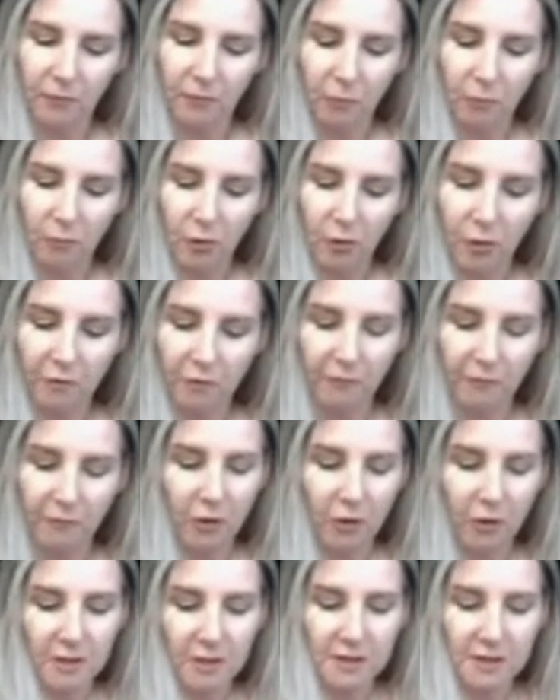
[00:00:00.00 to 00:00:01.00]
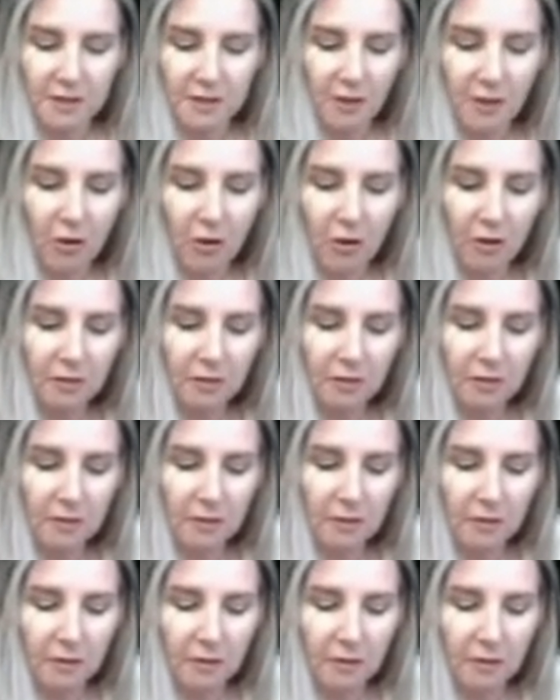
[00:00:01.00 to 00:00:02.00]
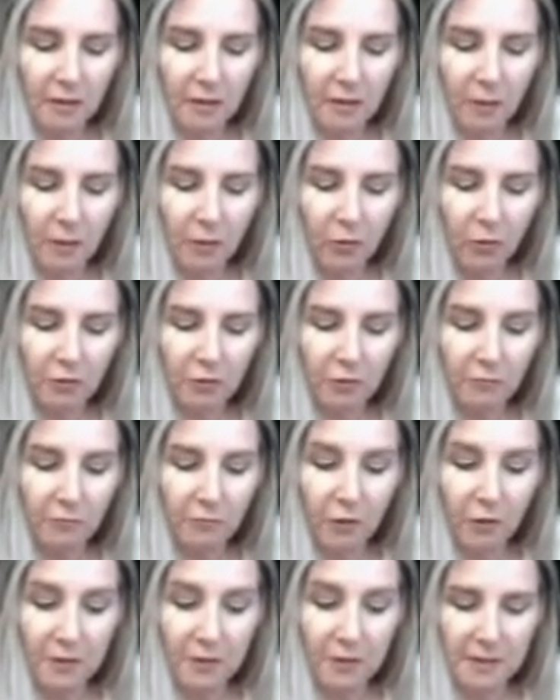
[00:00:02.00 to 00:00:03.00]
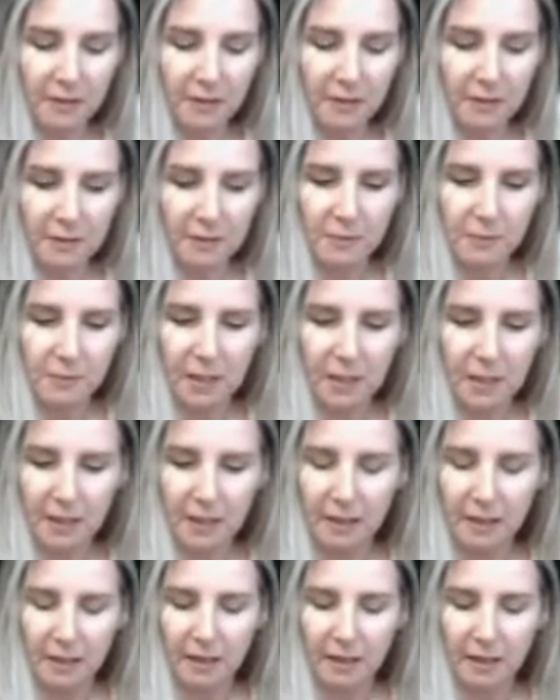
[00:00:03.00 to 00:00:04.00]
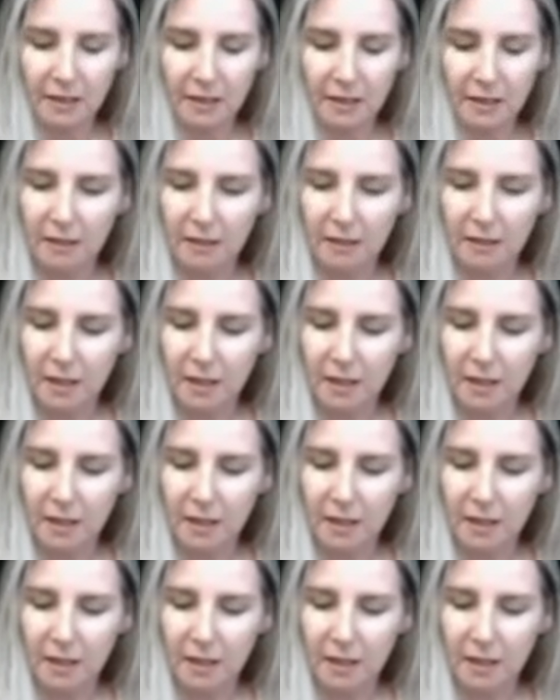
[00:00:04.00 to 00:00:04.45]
what you're focusing on, and what you're focusing into being here.